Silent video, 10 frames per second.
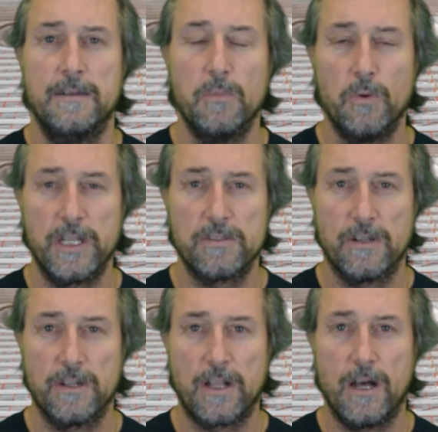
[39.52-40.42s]
mornings
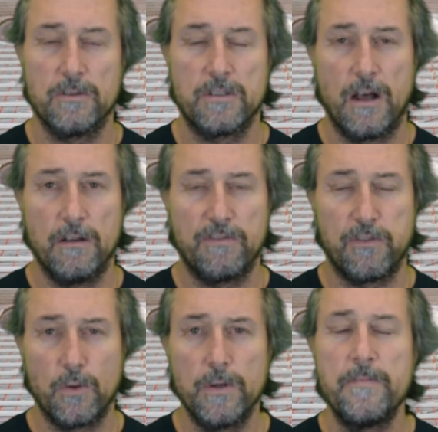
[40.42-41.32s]
on a cold tiled
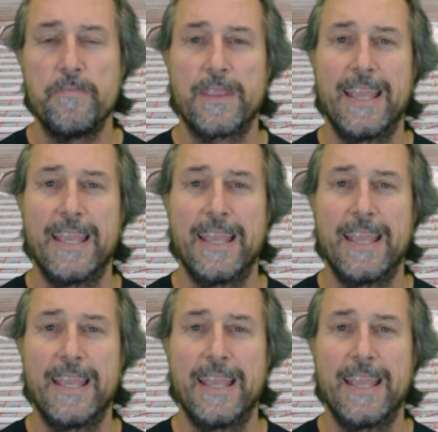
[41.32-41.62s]
floor.